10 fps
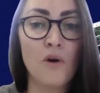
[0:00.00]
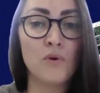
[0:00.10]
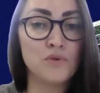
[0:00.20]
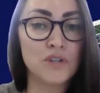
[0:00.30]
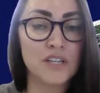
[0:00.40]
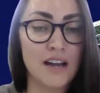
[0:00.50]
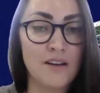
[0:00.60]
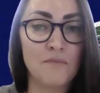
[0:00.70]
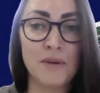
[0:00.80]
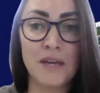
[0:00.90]
100
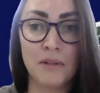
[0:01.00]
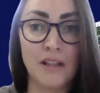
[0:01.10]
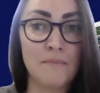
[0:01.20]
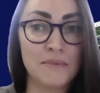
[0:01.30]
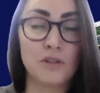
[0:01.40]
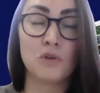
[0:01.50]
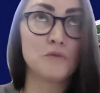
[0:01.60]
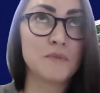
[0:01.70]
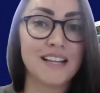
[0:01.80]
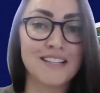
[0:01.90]
people and
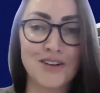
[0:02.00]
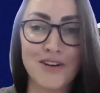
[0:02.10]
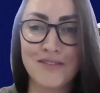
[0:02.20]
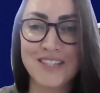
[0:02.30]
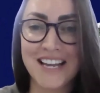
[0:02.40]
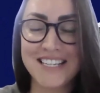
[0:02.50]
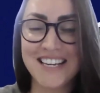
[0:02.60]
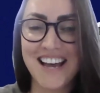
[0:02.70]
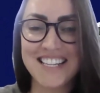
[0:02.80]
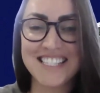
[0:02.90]
100%, sorry, have said
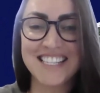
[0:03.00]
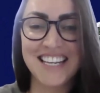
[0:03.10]
yes.